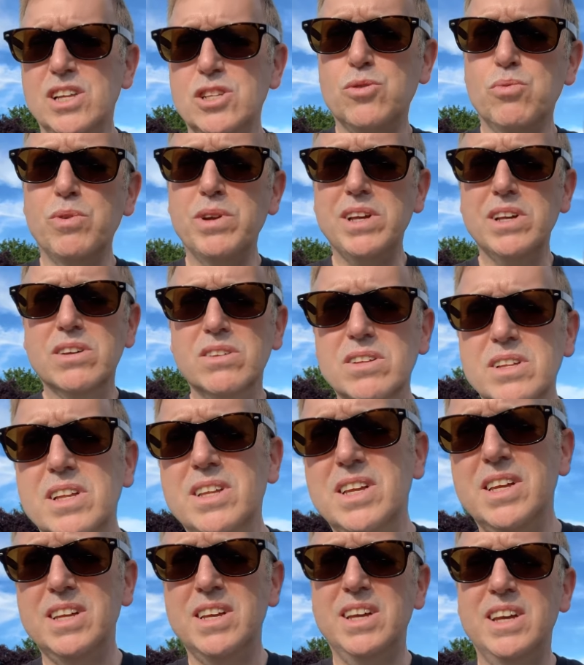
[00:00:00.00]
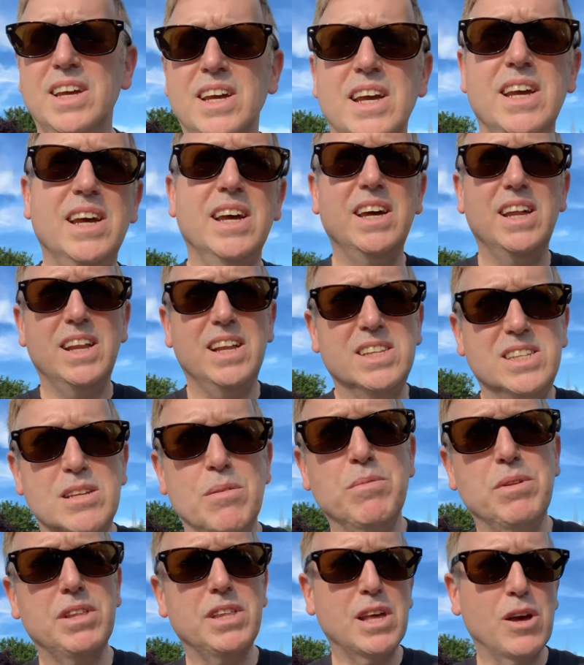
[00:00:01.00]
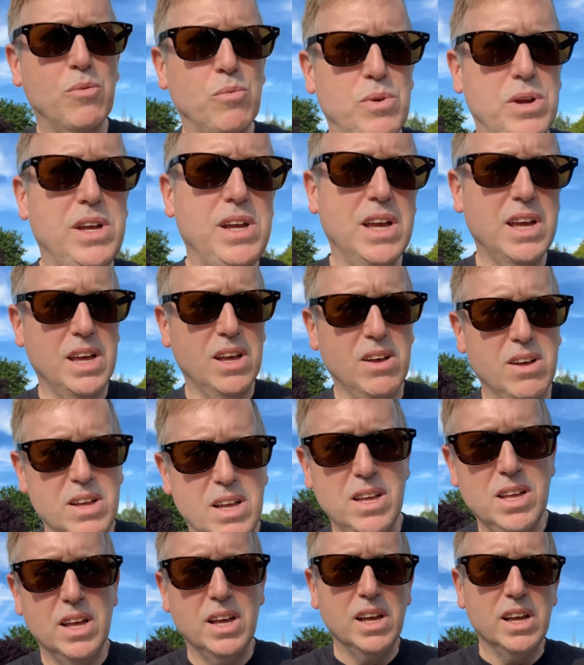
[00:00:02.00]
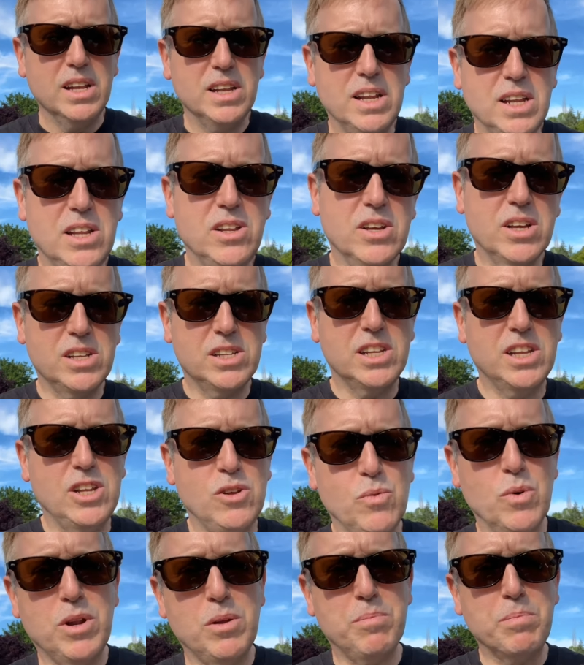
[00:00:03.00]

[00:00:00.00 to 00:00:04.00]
real. It's something that we need to continue under.